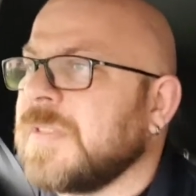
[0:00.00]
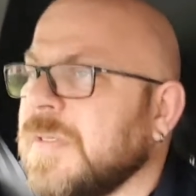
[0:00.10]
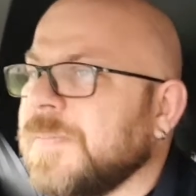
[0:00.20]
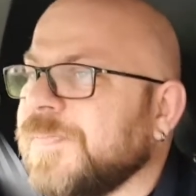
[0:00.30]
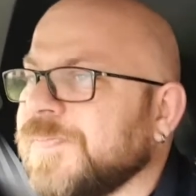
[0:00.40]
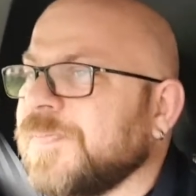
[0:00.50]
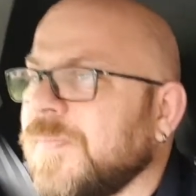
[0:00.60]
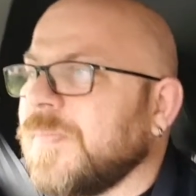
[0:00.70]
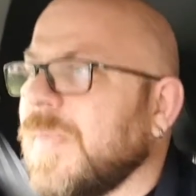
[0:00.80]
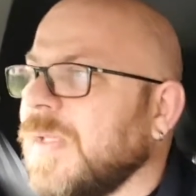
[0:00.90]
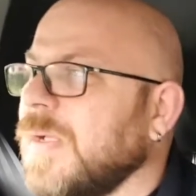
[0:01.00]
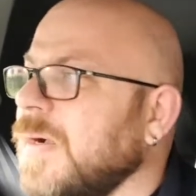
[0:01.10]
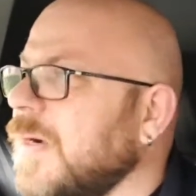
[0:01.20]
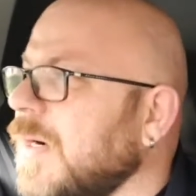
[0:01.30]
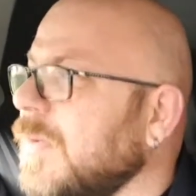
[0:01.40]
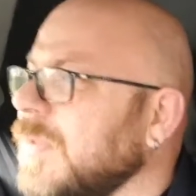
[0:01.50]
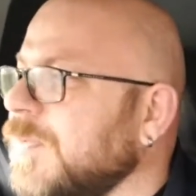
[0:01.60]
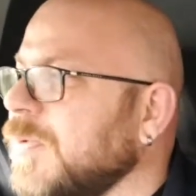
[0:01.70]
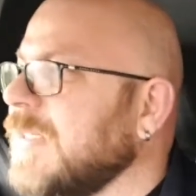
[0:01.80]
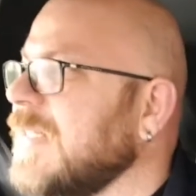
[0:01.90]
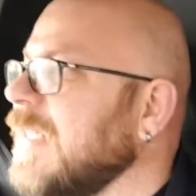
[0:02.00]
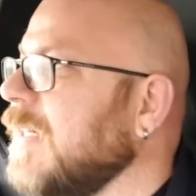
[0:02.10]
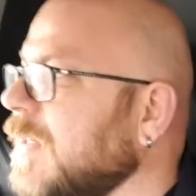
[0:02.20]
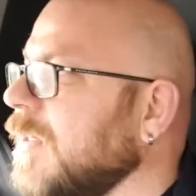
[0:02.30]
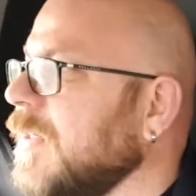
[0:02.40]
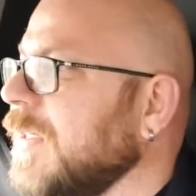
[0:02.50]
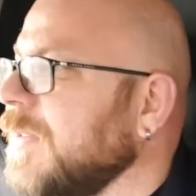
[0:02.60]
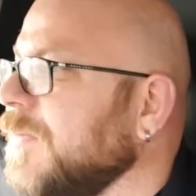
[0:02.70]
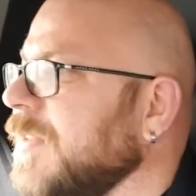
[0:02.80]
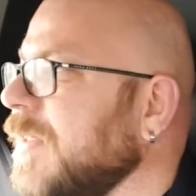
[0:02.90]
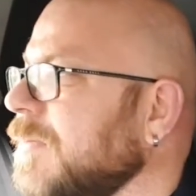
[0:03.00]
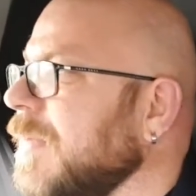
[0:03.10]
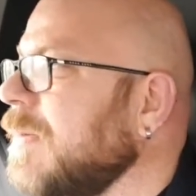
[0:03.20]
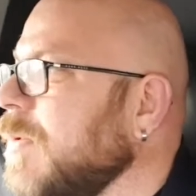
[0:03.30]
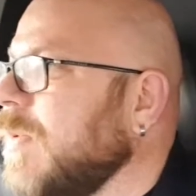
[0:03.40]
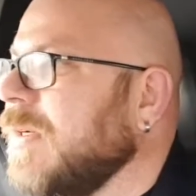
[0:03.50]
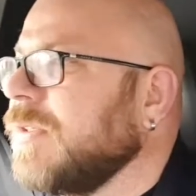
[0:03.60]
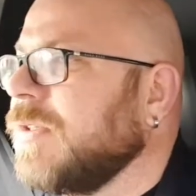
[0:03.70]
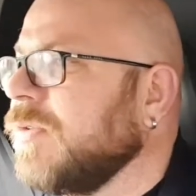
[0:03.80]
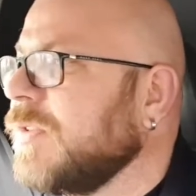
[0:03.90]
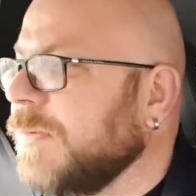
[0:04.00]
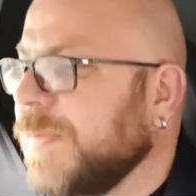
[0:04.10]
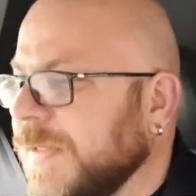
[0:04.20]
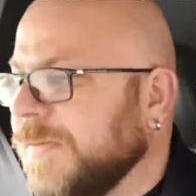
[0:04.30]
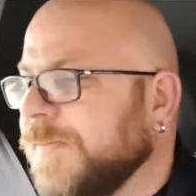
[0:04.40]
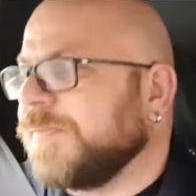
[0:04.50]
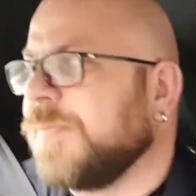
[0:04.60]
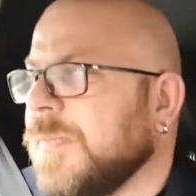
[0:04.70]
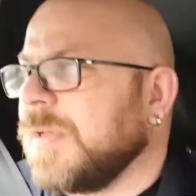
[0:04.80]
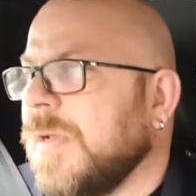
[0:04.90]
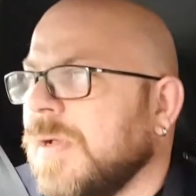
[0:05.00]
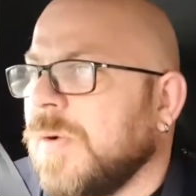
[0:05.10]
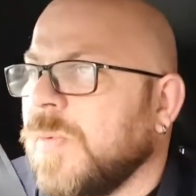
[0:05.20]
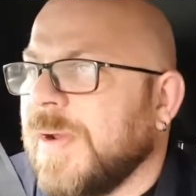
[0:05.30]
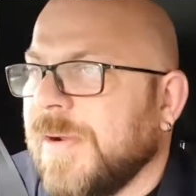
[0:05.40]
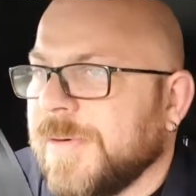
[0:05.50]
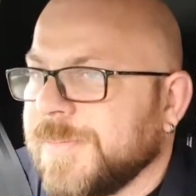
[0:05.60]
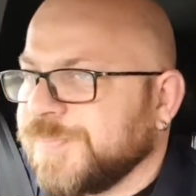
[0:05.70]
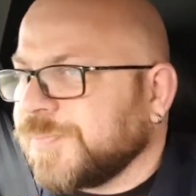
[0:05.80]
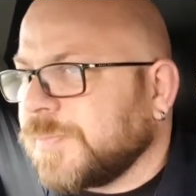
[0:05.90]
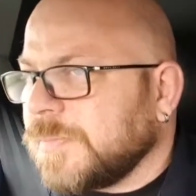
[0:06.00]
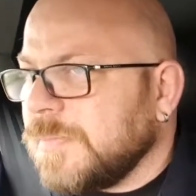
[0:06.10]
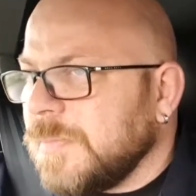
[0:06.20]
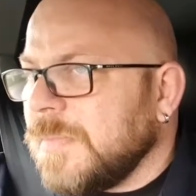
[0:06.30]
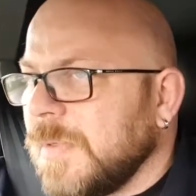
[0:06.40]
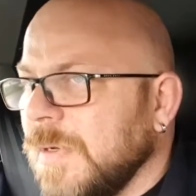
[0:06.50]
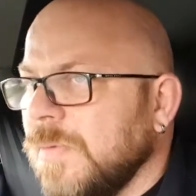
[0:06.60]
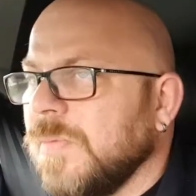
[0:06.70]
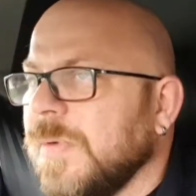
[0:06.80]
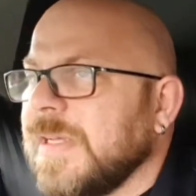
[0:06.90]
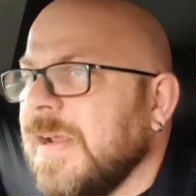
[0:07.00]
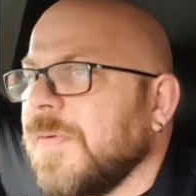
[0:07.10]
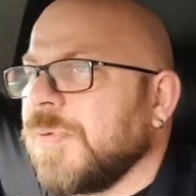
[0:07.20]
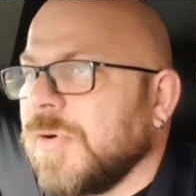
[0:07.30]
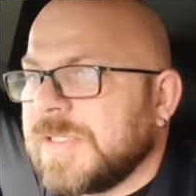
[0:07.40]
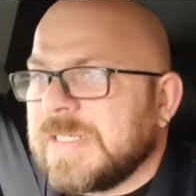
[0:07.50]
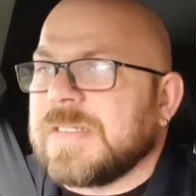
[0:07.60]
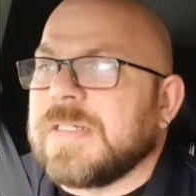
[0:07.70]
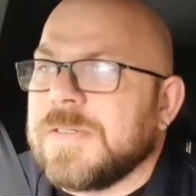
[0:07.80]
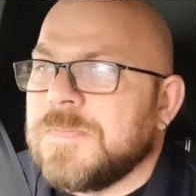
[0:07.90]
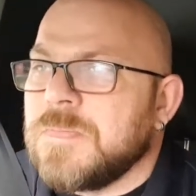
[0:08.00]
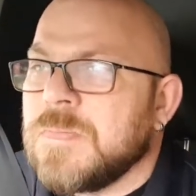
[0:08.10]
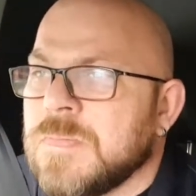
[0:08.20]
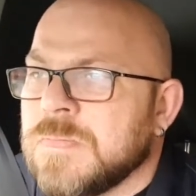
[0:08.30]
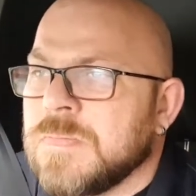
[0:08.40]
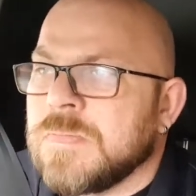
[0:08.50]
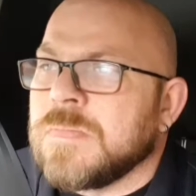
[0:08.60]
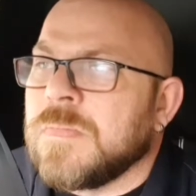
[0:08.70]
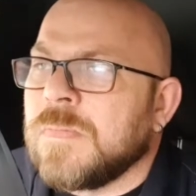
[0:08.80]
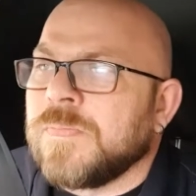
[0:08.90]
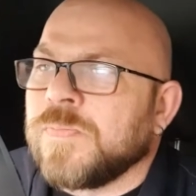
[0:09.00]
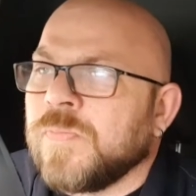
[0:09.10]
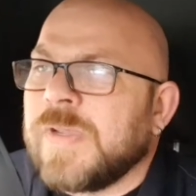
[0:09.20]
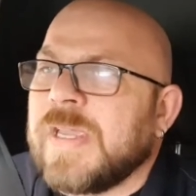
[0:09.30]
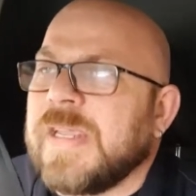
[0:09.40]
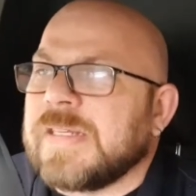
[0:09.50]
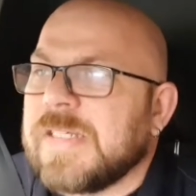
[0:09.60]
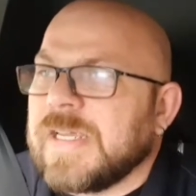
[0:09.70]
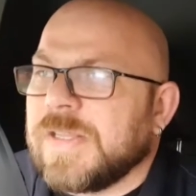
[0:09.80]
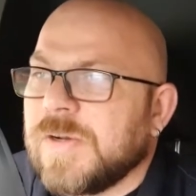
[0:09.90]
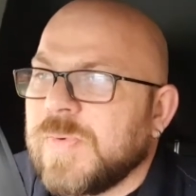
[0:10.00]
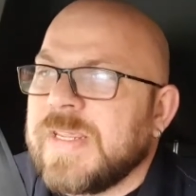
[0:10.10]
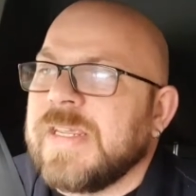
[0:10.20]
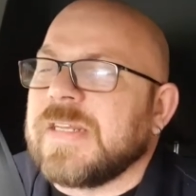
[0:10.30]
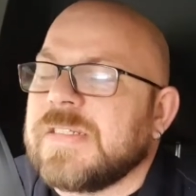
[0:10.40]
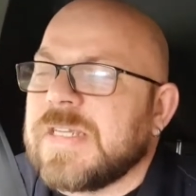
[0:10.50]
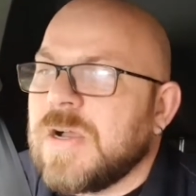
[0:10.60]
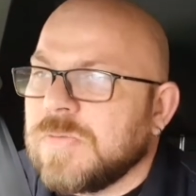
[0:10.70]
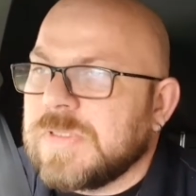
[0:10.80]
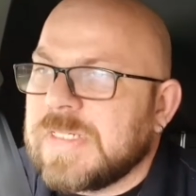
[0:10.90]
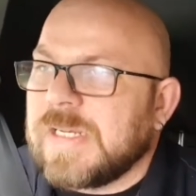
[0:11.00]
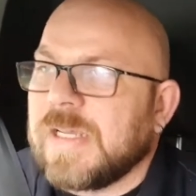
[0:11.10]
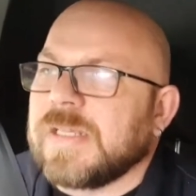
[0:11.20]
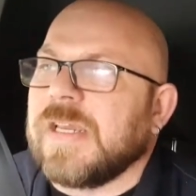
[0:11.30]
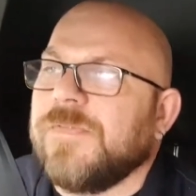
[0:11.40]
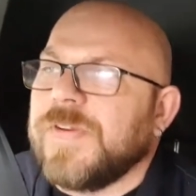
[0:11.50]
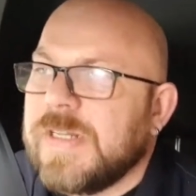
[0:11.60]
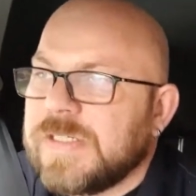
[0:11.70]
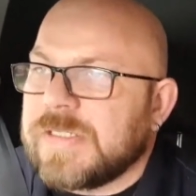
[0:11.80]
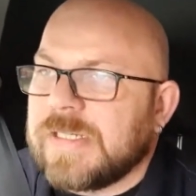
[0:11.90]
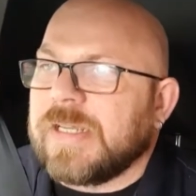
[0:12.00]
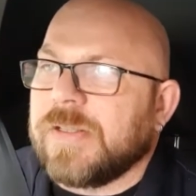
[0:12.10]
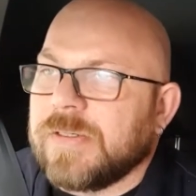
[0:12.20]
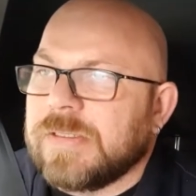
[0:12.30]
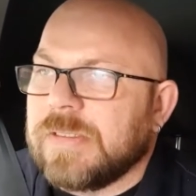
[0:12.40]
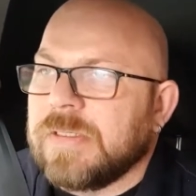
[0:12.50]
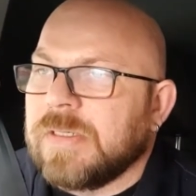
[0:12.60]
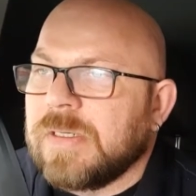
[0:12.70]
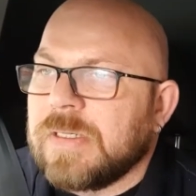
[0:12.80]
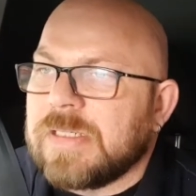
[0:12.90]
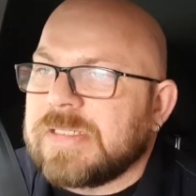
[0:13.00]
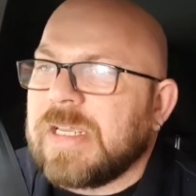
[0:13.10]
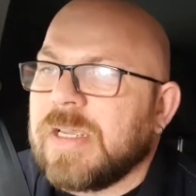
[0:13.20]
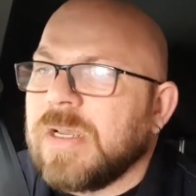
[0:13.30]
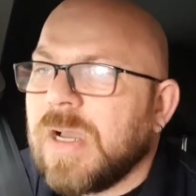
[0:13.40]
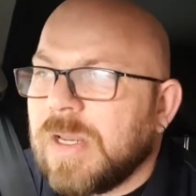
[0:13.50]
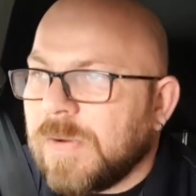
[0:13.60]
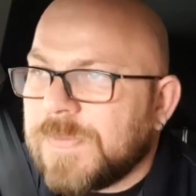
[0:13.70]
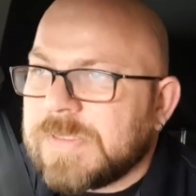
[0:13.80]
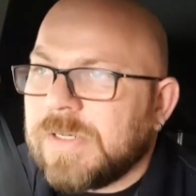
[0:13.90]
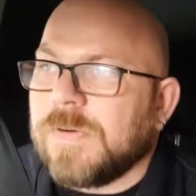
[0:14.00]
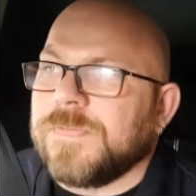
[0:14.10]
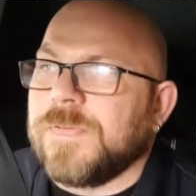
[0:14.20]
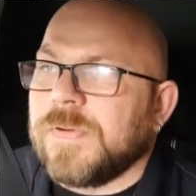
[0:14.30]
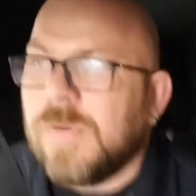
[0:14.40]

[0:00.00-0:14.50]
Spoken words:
So I want to put the seed of thought into maybe we could do something where we could have a protest, we could get together, we can get towns together, get villages together, to say enough is enough.